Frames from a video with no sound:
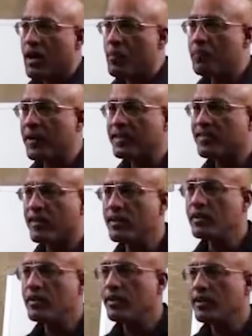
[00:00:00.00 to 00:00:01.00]
A
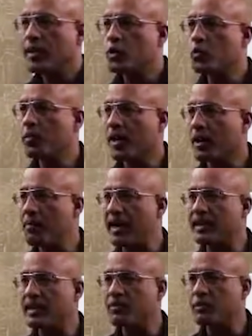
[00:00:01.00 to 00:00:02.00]
person who become
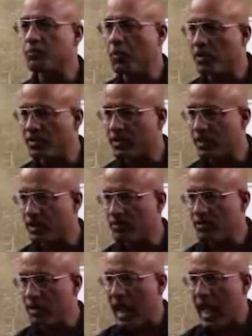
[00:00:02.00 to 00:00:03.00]
HIV
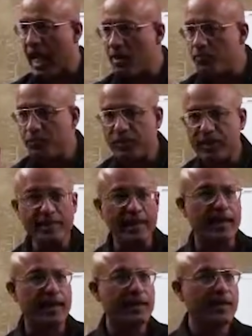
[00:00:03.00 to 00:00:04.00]
positive every
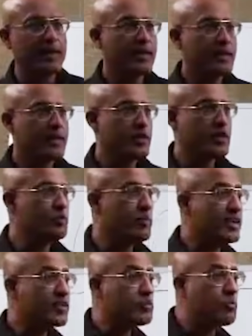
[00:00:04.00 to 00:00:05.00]
day he
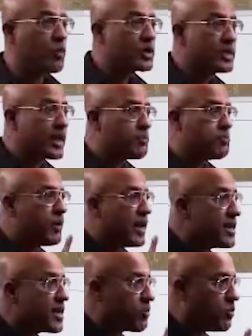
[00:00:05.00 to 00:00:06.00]
makes more than a
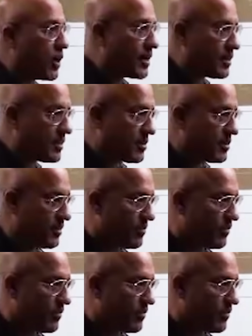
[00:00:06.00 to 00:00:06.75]
billion virus.